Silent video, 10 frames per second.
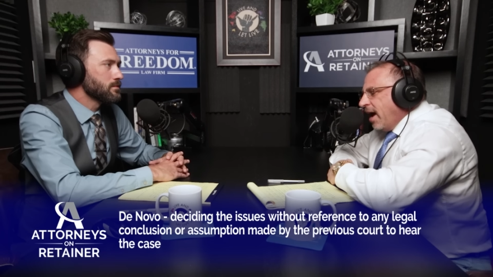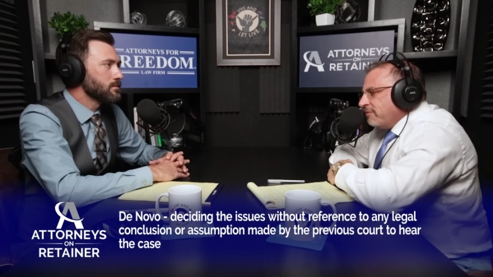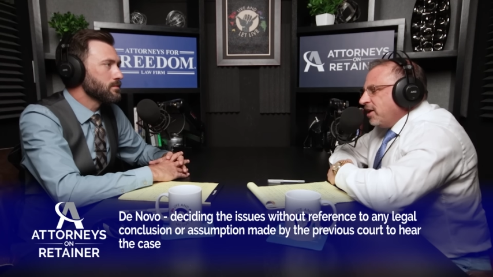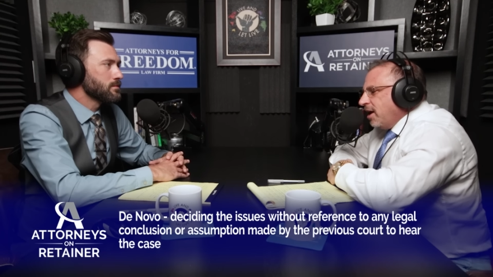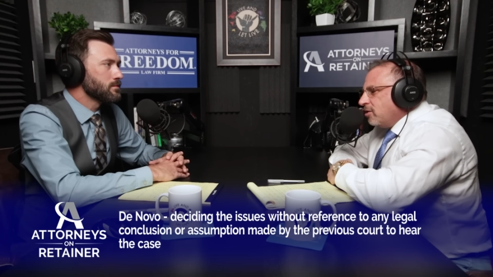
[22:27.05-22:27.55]
Speaker 1: They have
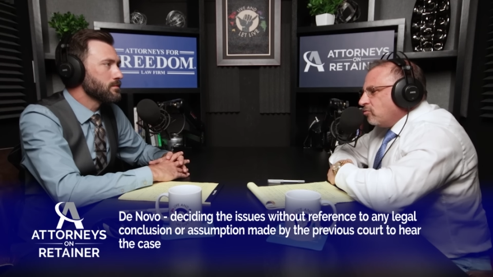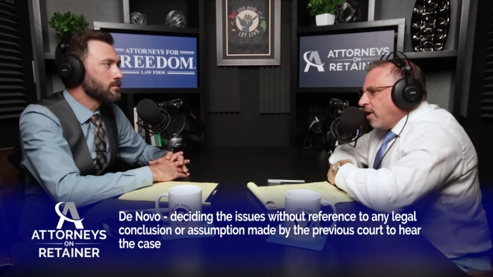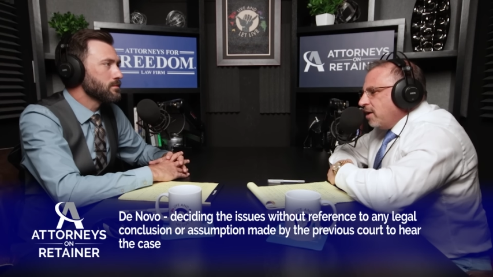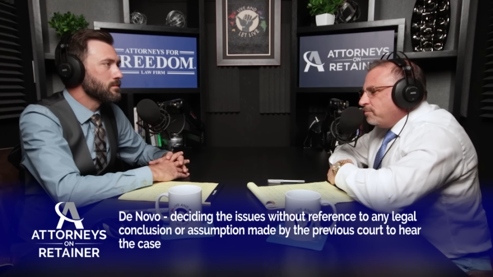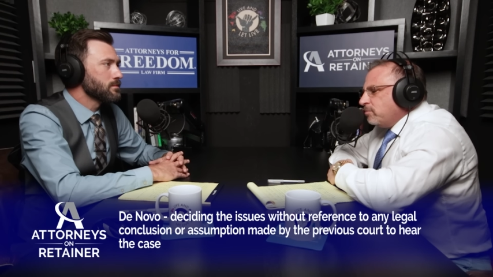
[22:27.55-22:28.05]
to get it
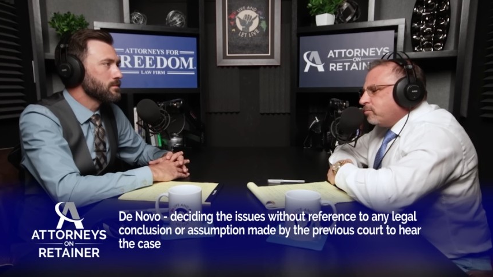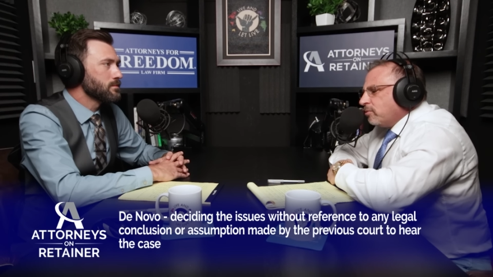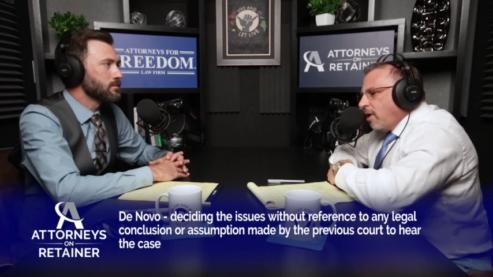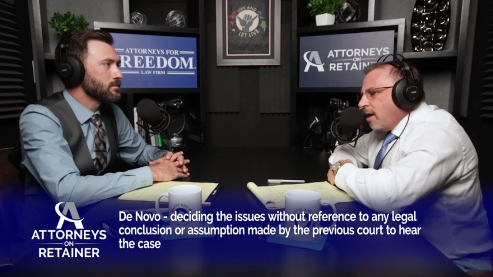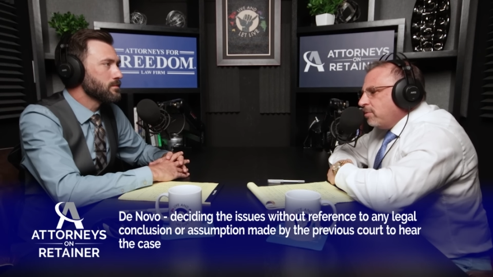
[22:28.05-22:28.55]
right, but
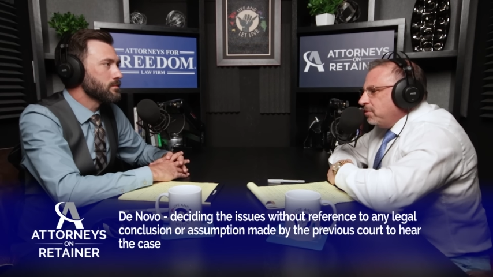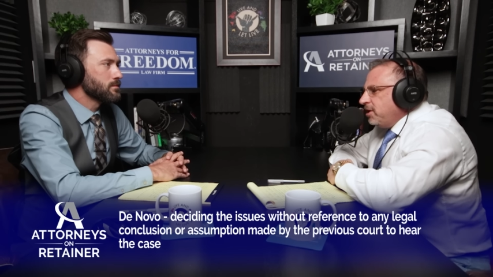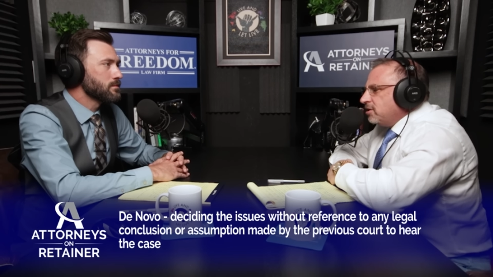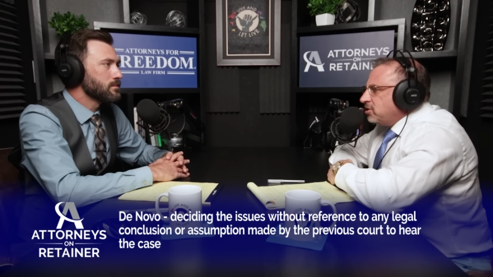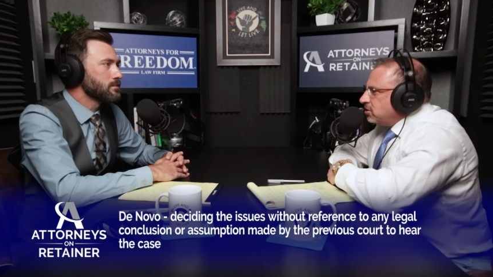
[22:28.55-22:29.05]
probably
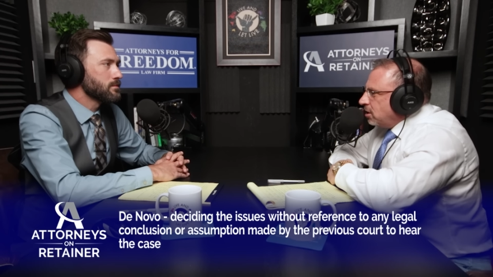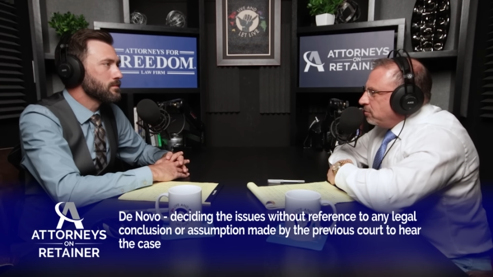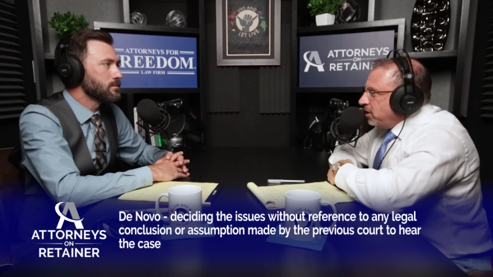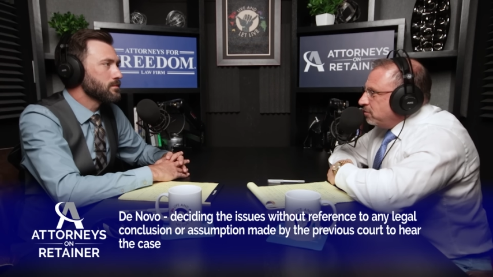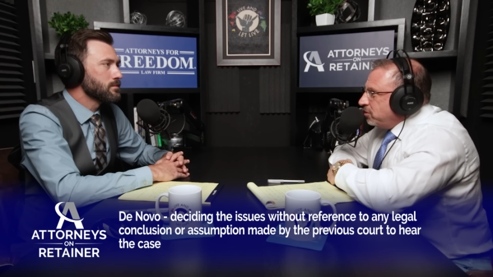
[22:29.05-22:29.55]
this is going to
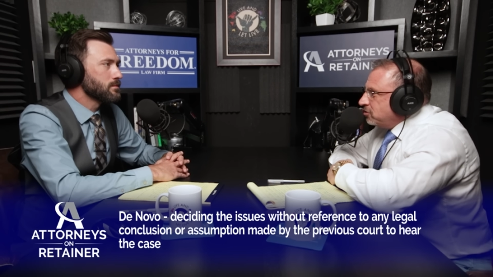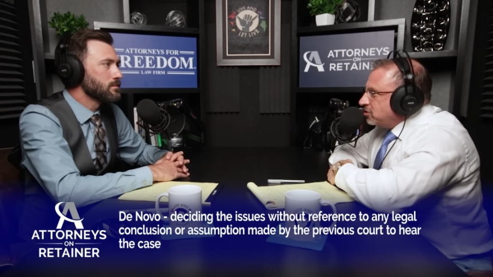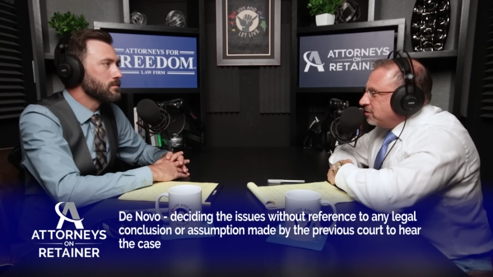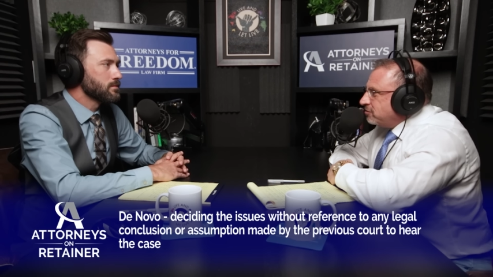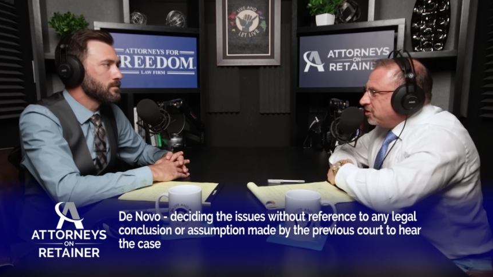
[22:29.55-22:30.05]
be an
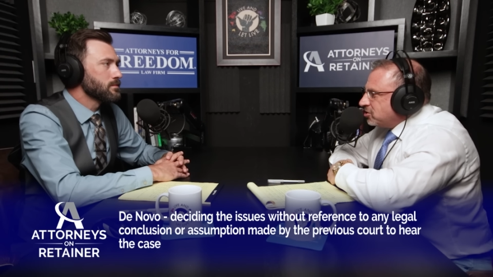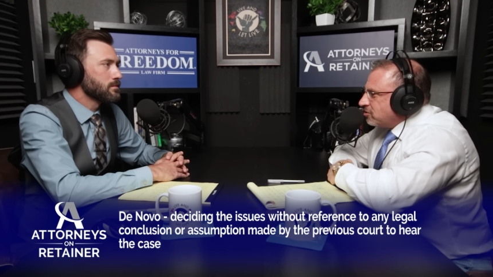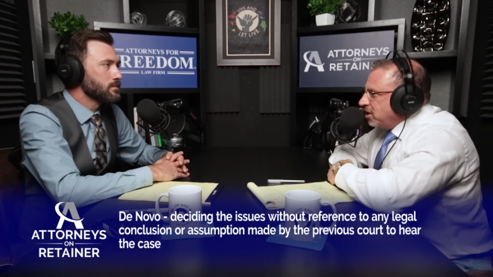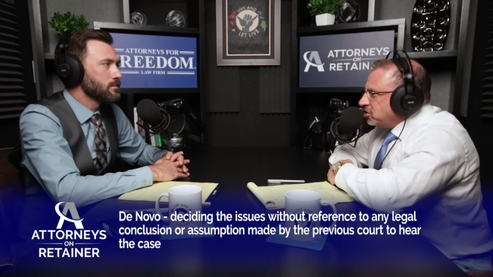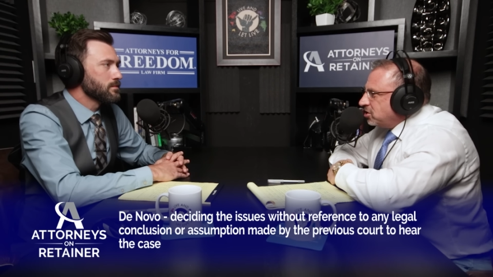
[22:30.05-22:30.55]
abuse of
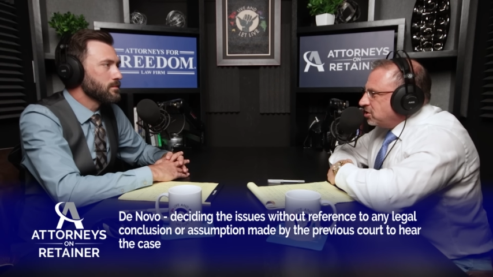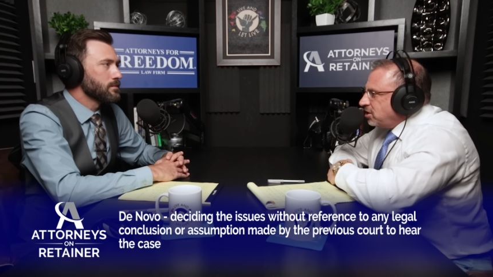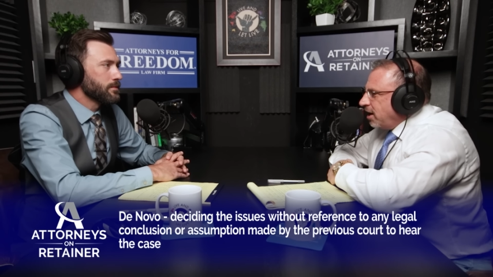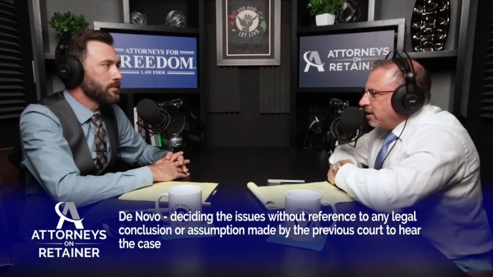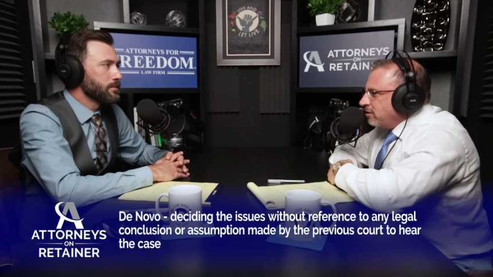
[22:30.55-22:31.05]
discretion
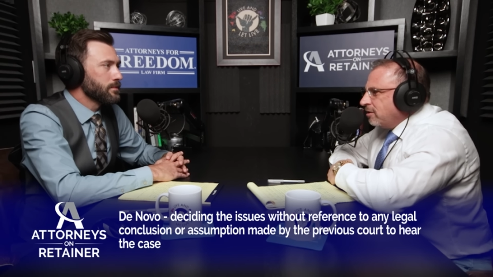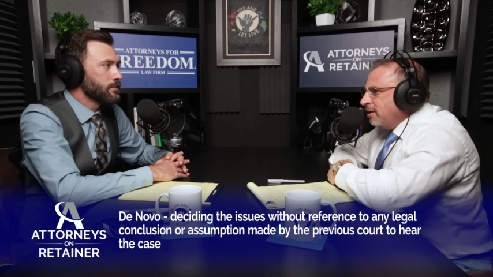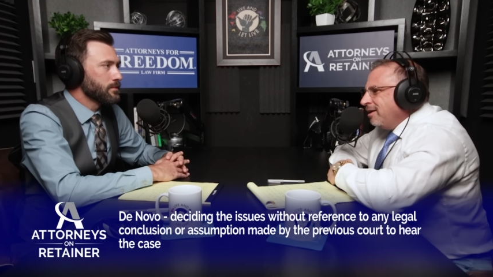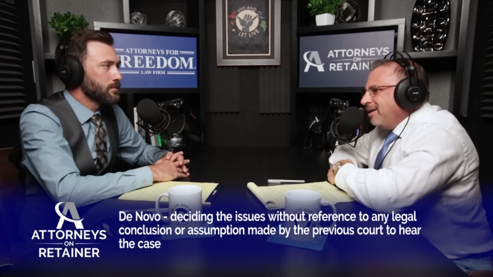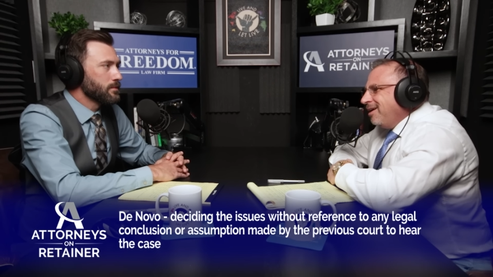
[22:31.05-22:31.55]
standard.
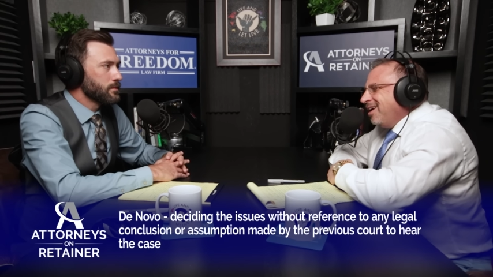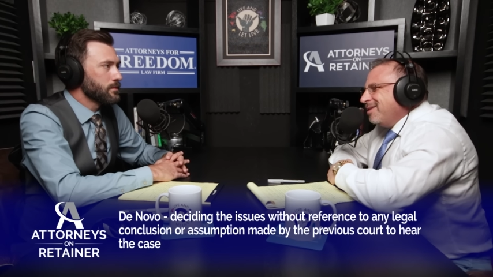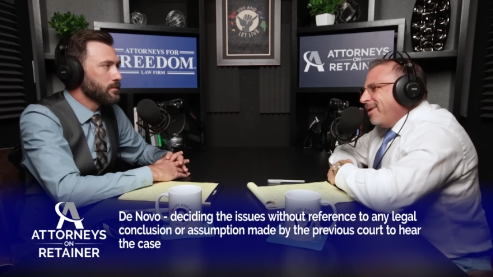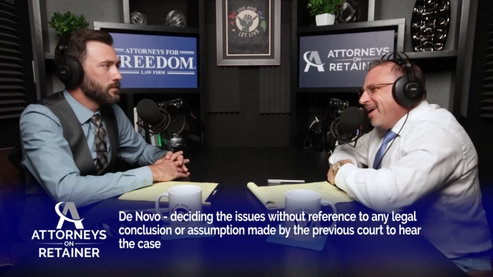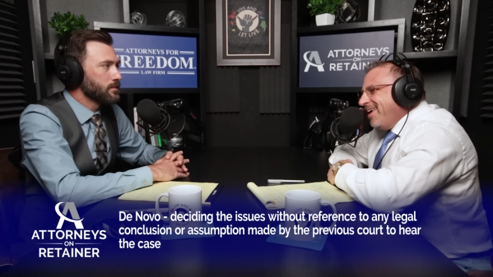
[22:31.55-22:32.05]

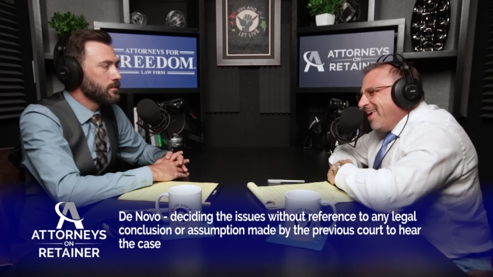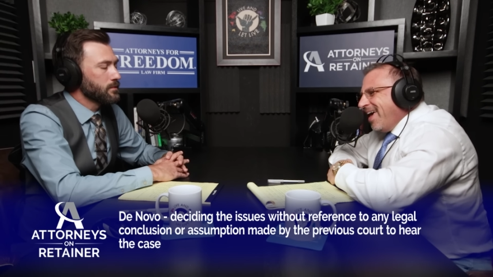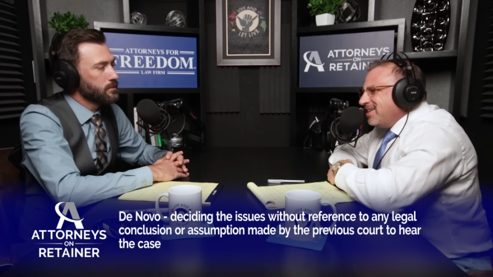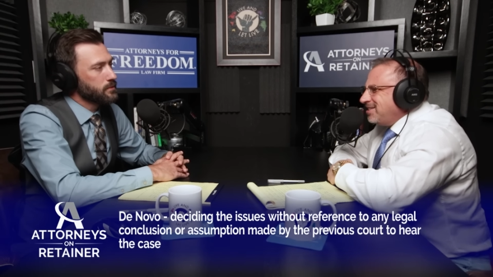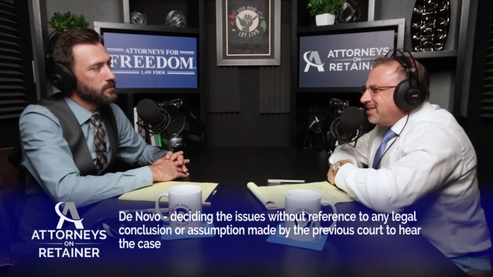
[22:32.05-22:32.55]
And my
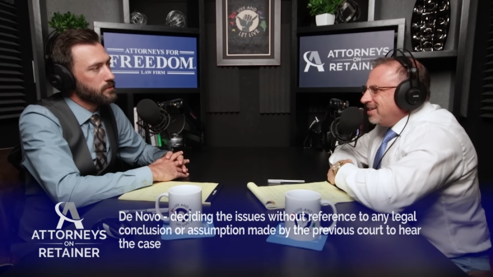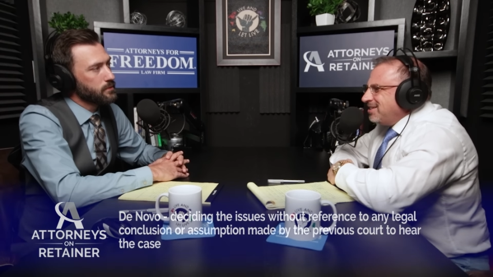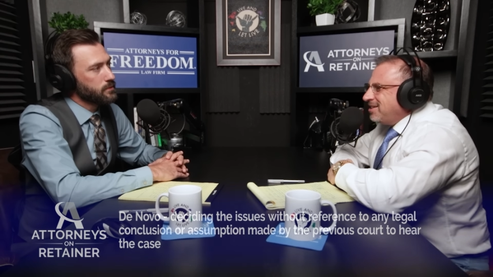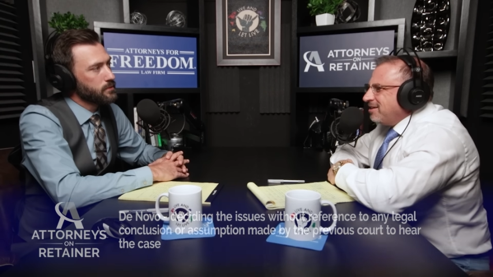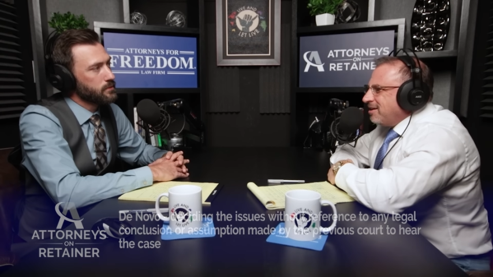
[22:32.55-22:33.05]
guess
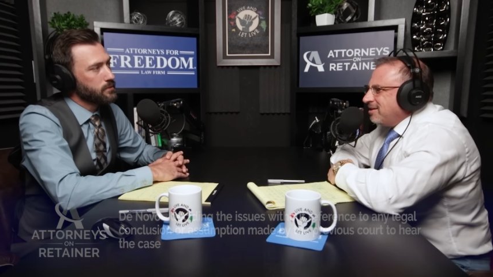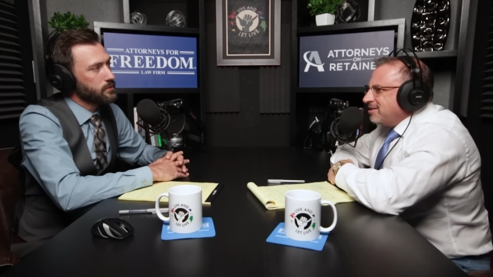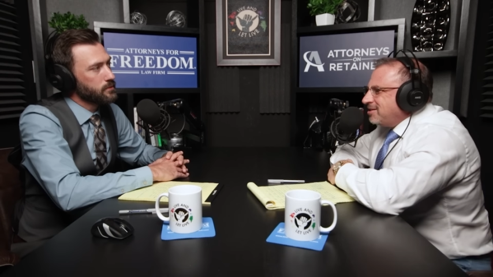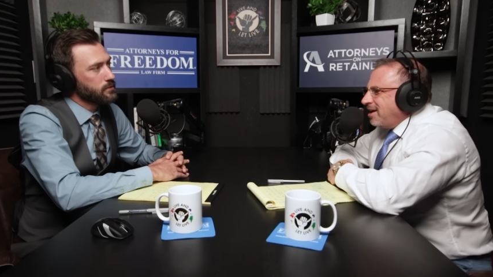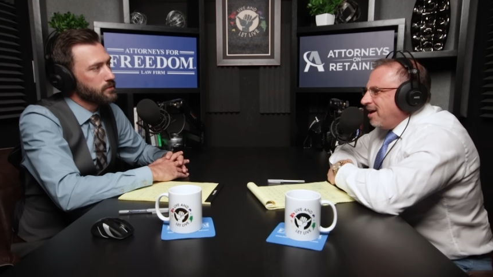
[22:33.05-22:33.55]
is they're going to
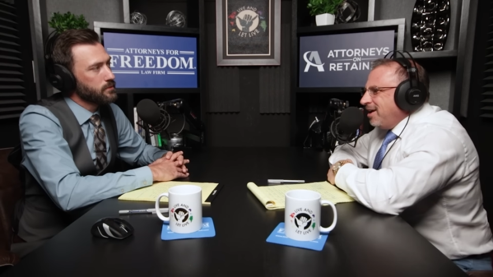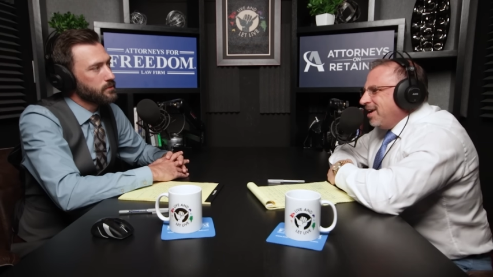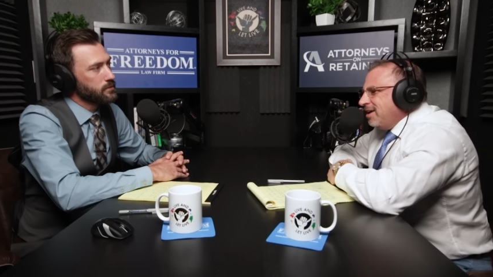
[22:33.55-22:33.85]
say